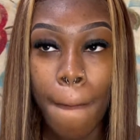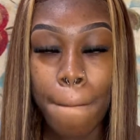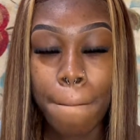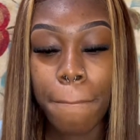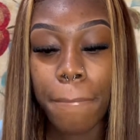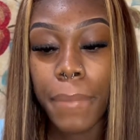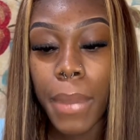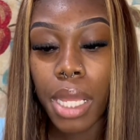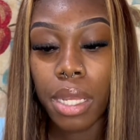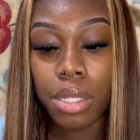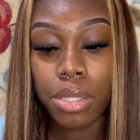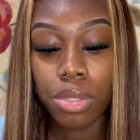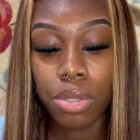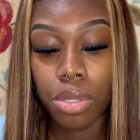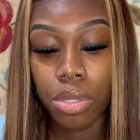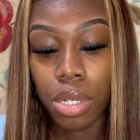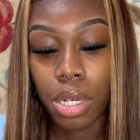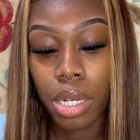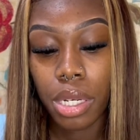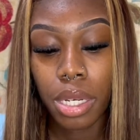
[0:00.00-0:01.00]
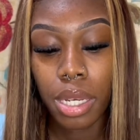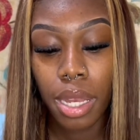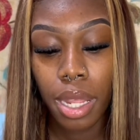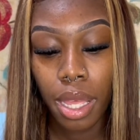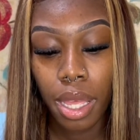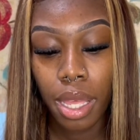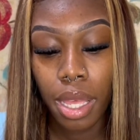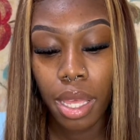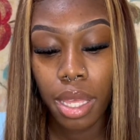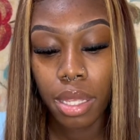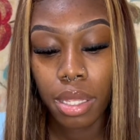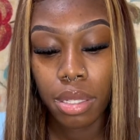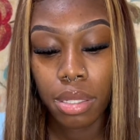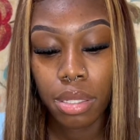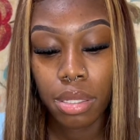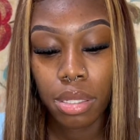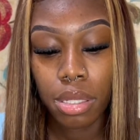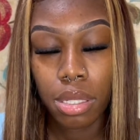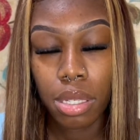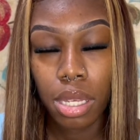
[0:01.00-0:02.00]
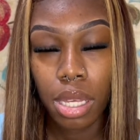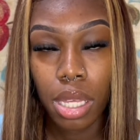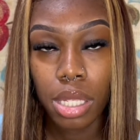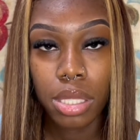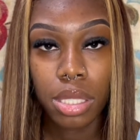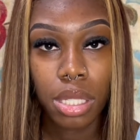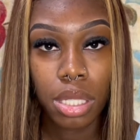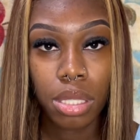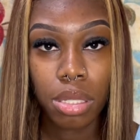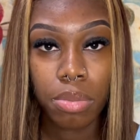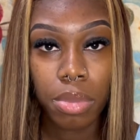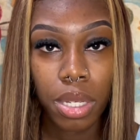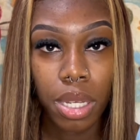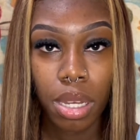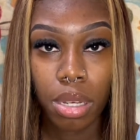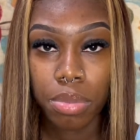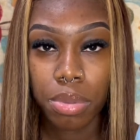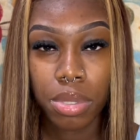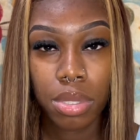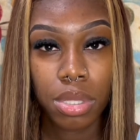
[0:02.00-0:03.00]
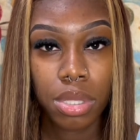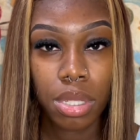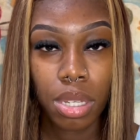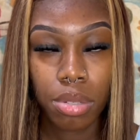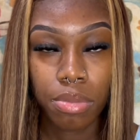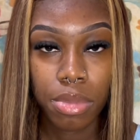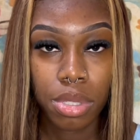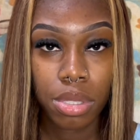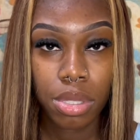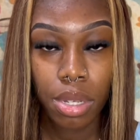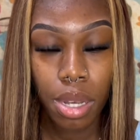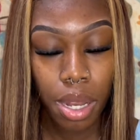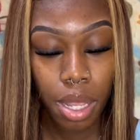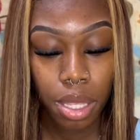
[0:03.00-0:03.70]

make sure that it's nothing but companies coming to that